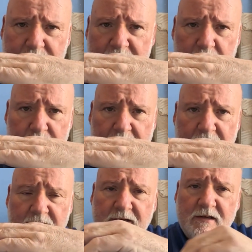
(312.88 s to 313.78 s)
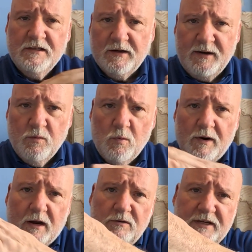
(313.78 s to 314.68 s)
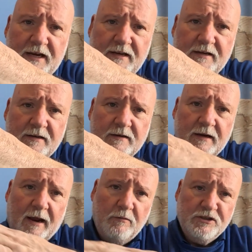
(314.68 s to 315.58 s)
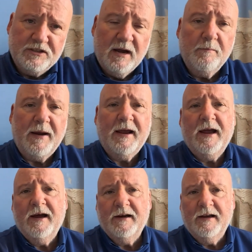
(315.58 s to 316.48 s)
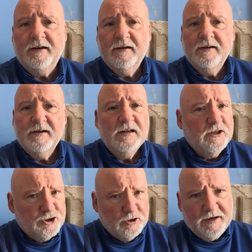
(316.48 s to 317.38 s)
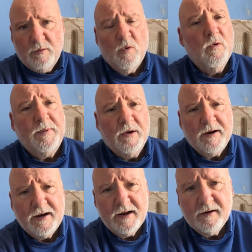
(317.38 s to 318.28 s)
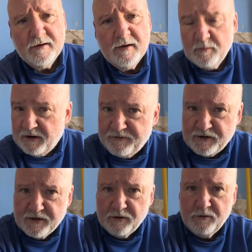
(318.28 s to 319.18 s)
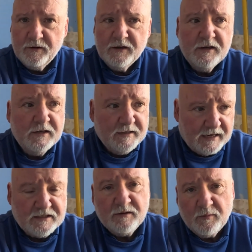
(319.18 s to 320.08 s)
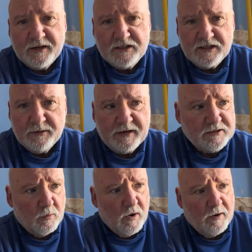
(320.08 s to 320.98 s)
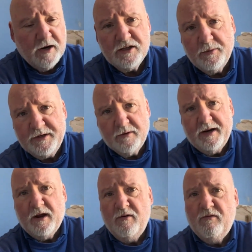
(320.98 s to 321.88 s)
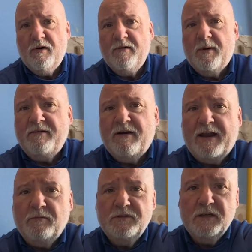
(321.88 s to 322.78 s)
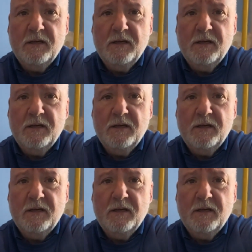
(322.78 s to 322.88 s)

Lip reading: a little bit. So any water goes in, it'll just come back out again. Shouldn't get water behind now, but if you do, that's the way to do it. So what I'm going to do is I'm going to go right the way round.